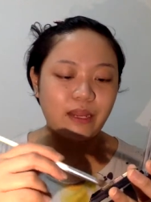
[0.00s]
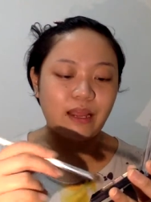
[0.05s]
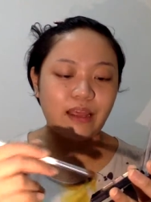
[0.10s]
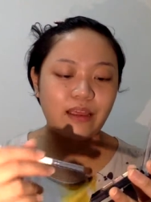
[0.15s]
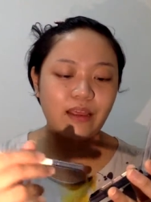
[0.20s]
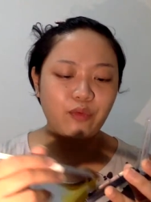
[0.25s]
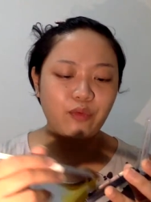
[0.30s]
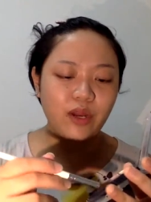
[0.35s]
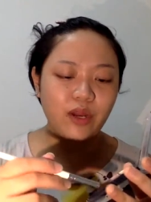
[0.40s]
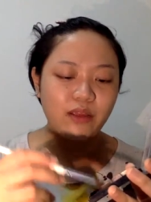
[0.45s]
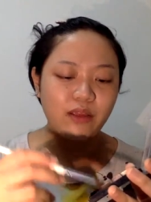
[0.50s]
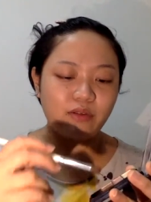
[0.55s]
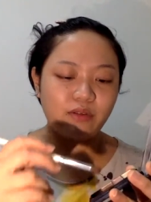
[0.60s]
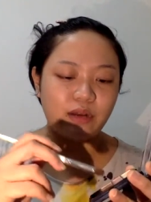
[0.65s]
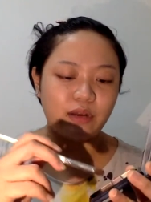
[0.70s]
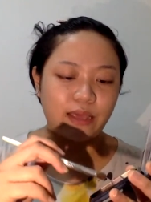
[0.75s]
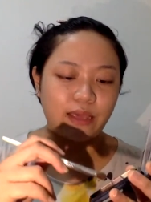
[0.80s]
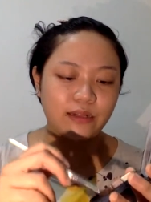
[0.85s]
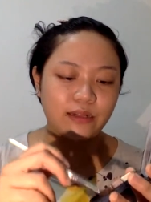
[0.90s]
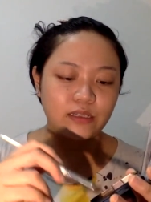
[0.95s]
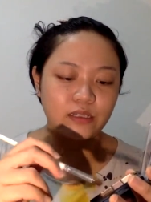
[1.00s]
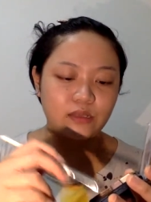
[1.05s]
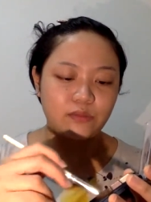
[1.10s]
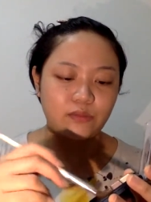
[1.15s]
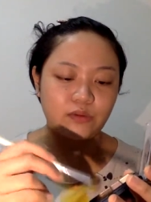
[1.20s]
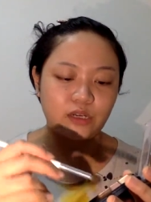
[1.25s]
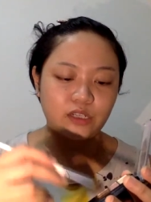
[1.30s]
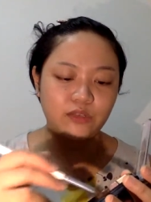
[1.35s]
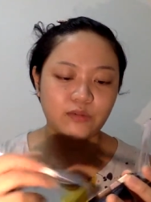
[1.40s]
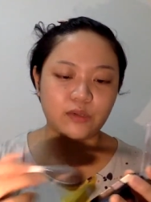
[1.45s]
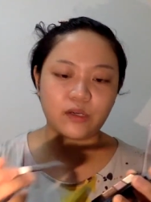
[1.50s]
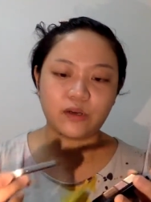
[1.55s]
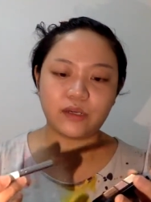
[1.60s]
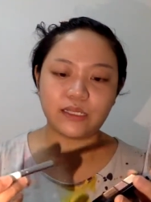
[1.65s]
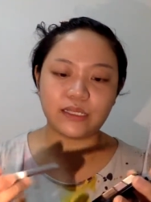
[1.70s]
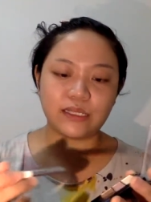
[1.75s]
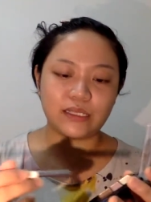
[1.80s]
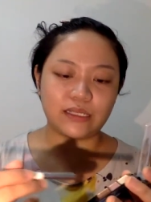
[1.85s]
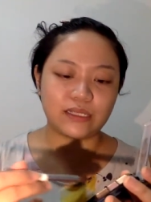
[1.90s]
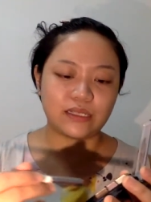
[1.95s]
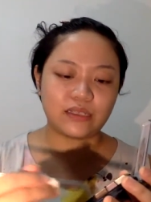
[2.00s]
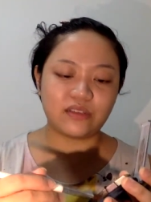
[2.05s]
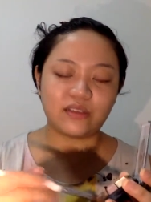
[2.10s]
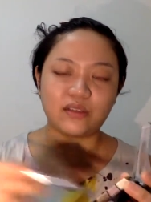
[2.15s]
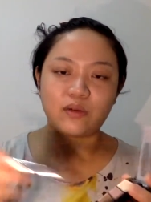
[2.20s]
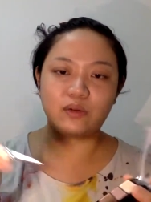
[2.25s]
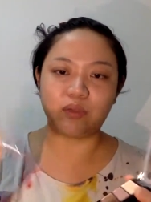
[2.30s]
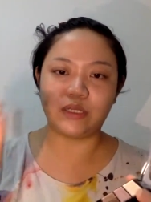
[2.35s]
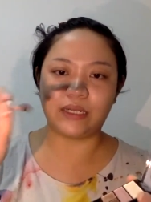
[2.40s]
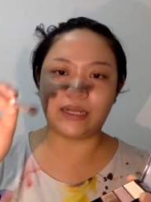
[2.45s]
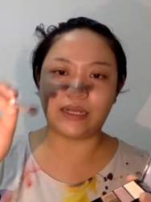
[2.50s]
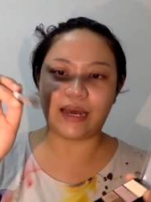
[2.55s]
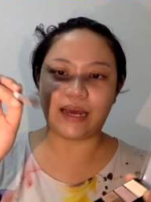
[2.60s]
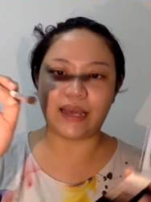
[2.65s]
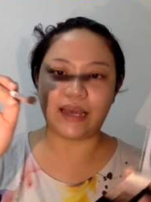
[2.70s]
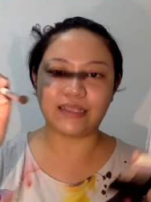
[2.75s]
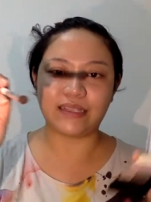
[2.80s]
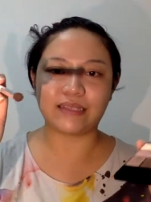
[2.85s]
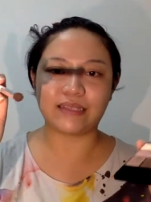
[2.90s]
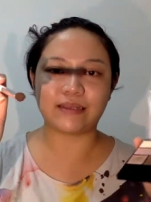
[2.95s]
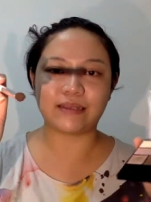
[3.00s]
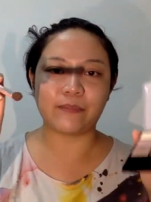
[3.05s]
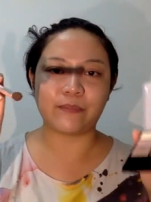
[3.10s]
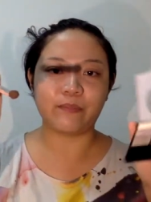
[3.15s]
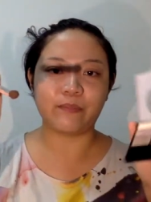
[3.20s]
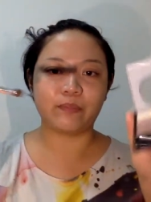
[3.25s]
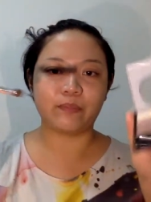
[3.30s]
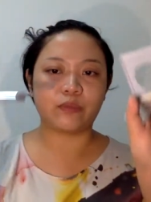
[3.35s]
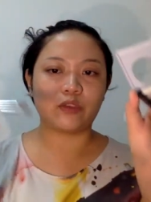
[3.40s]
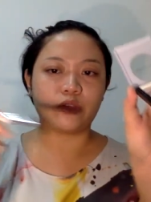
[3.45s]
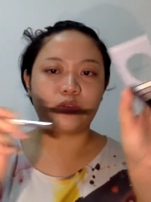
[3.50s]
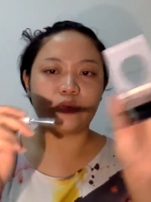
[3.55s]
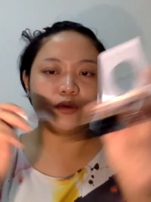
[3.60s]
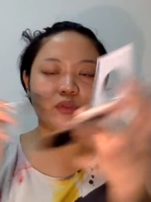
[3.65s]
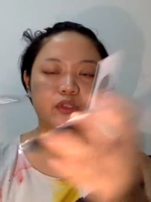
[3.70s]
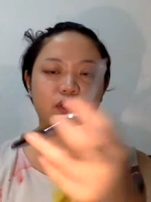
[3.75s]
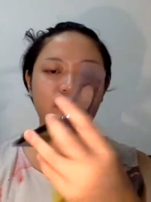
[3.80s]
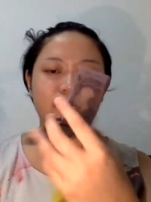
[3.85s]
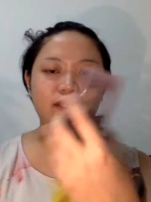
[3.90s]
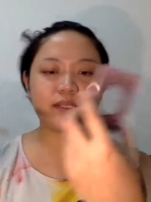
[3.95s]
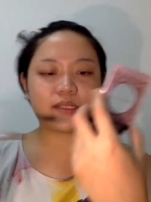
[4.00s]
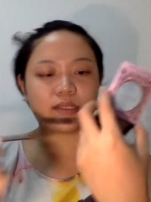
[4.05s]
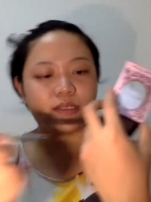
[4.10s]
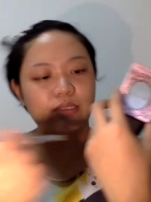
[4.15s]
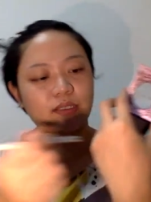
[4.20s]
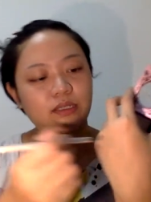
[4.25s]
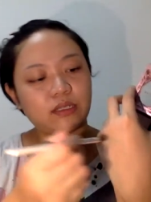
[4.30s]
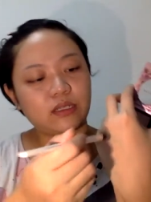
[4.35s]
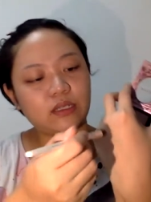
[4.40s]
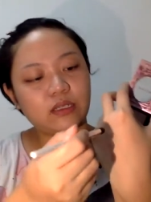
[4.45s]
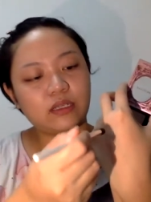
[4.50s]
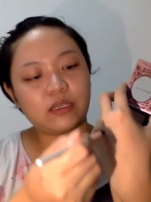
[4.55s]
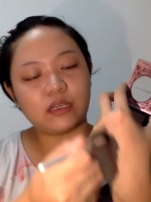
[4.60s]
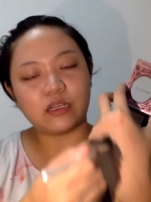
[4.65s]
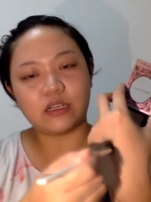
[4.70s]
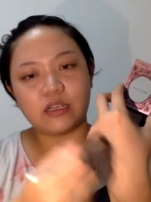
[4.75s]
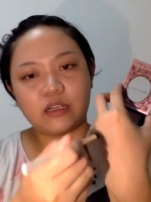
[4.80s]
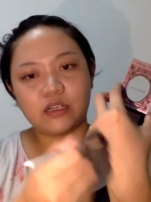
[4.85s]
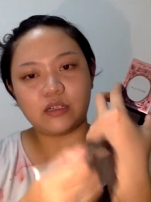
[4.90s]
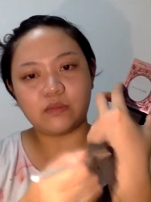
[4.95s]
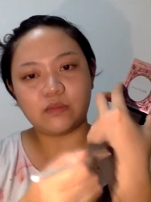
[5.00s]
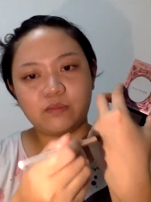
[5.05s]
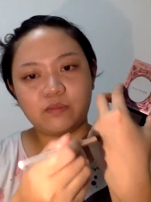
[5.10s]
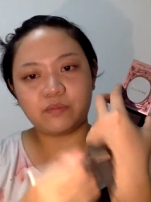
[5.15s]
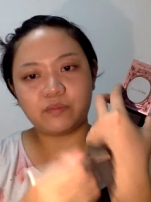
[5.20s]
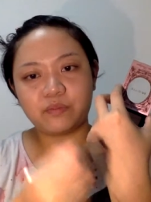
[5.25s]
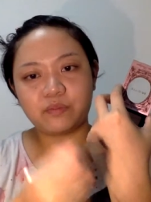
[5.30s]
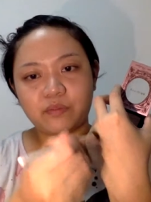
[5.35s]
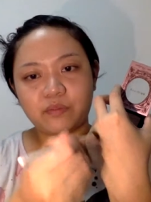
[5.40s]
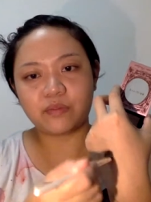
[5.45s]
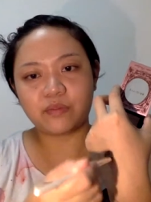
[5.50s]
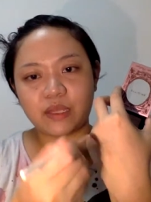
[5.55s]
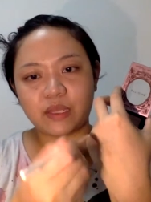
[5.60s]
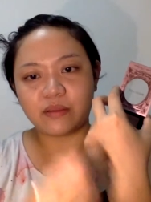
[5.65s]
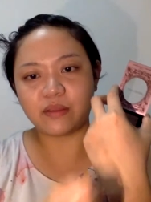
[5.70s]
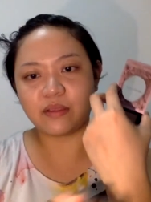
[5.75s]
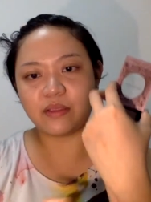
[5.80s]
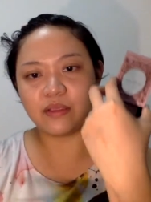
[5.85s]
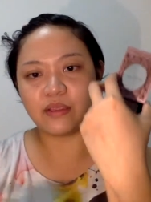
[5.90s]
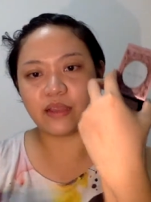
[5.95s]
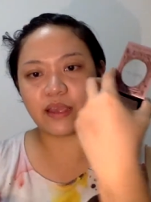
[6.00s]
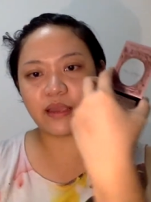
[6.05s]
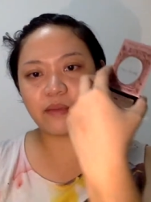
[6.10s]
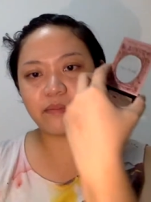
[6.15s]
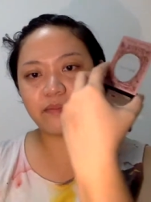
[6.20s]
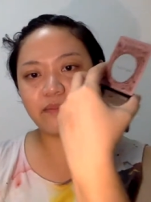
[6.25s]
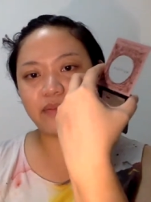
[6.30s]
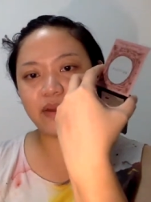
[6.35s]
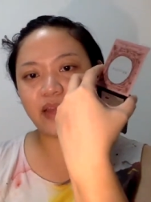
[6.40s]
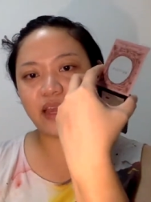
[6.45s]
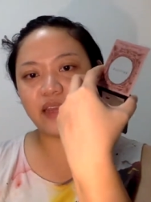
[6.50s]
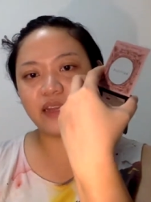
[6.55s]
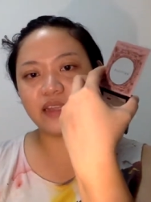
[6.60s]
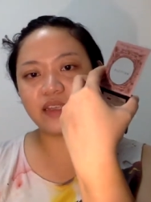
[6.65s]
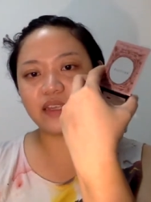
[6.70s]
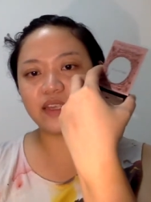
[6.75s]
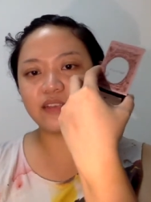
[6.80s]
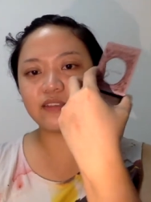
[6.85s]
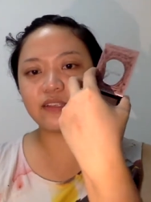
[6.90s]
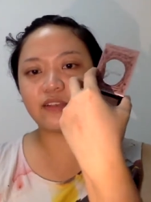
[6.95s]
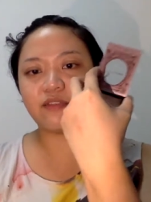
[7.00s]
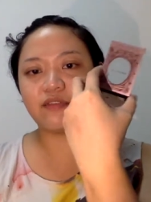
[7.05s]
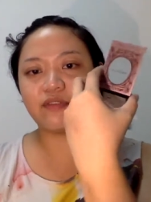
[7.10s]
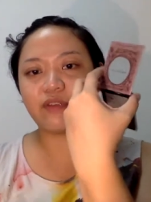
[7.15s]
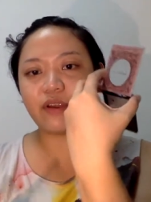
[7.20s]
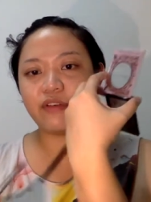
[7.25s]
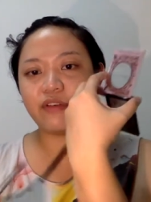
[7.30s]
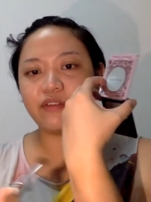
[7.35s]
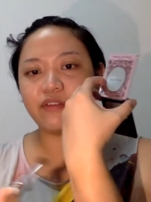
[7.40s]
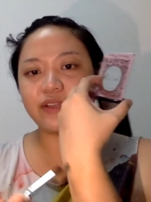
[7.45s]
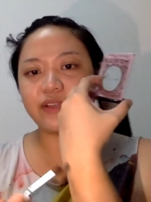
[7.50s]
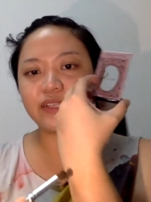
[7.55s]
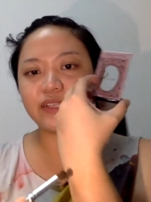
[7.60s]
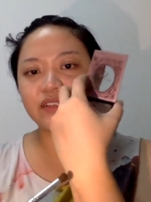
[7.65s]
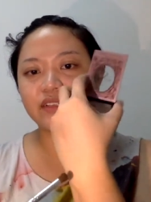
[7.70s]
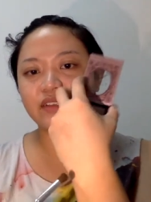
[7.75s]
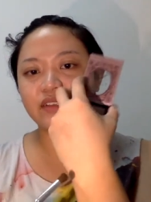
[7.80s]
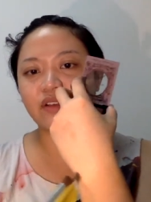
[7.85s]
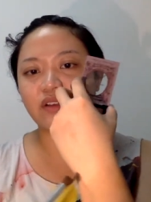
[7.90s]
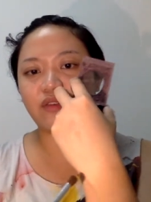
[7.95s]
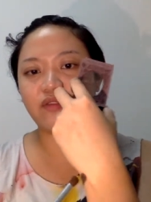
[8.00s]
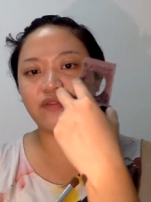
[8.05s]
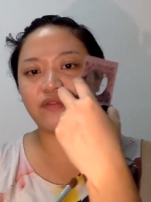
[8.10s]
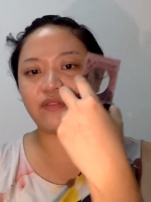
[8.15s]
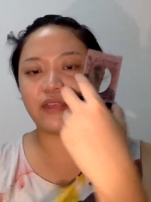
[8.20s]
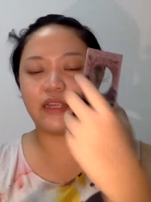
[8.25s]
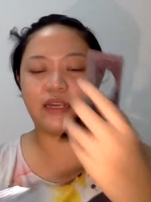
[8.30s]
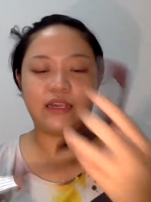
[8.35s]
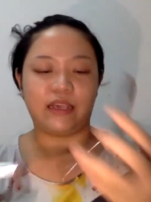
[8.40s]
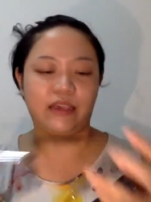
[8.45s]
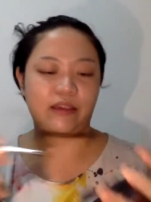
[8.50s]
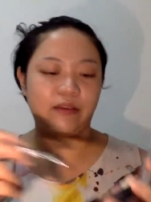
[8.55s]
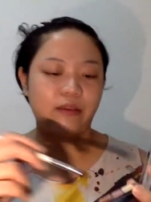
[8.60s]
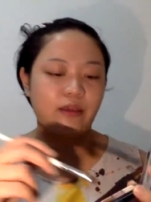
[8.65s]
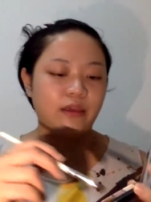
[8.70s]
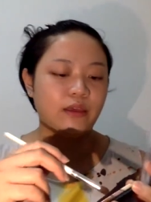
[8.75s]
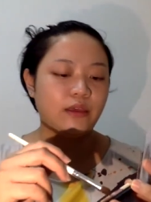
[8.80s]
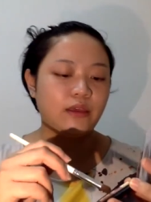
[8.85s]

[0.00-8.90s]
I really like this brush because it's so nice to just like blend. It gives a very soft feeling.